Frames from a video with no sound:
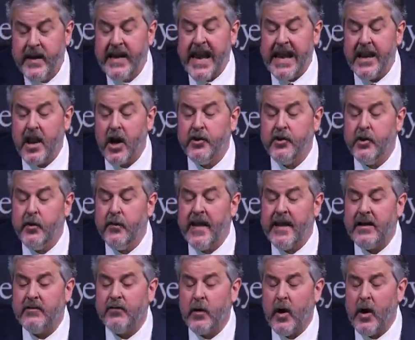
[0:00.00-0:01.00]
we cannot do
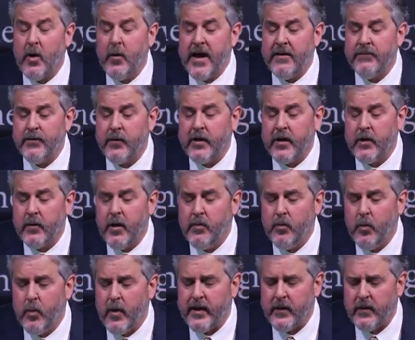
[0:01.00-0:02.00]
that of our own effort and our
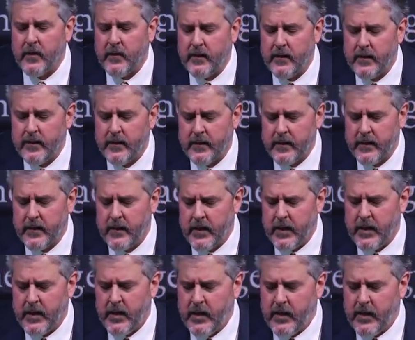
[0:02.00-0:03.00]
own will.
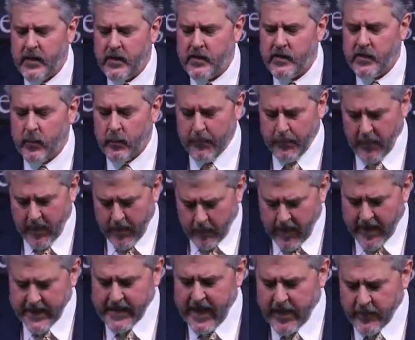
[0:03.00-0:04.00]
So we pray
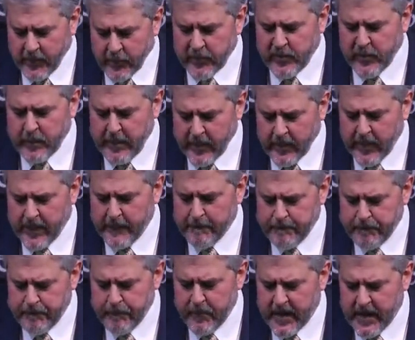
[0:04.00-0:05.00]
right now your spirit
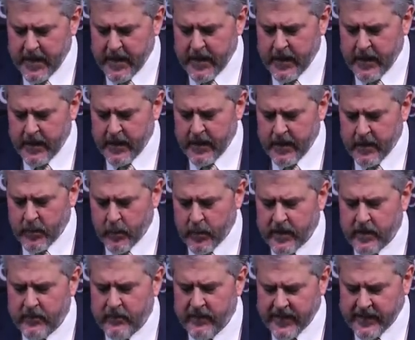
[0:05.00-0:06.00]

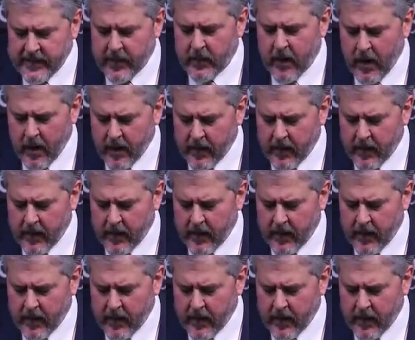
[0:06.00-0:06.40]
would convict our